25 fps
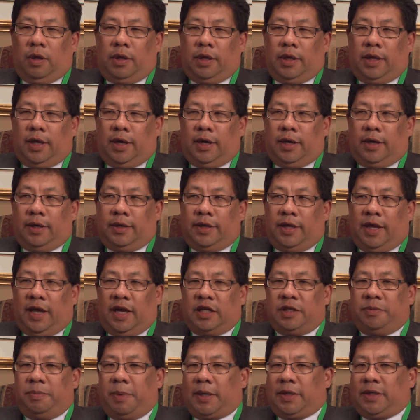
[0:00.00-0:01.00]
the, the
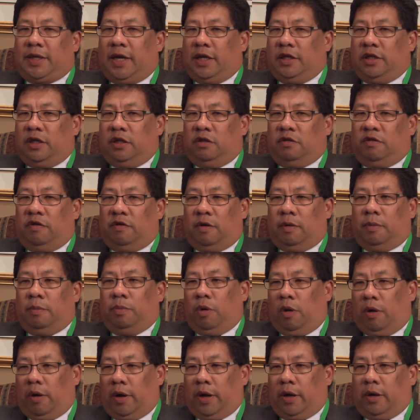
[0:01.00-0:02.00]
expectations for
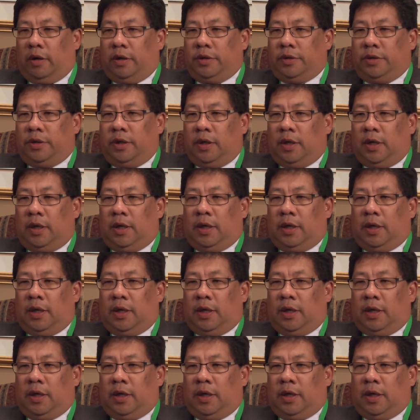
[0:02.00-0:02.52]
employers.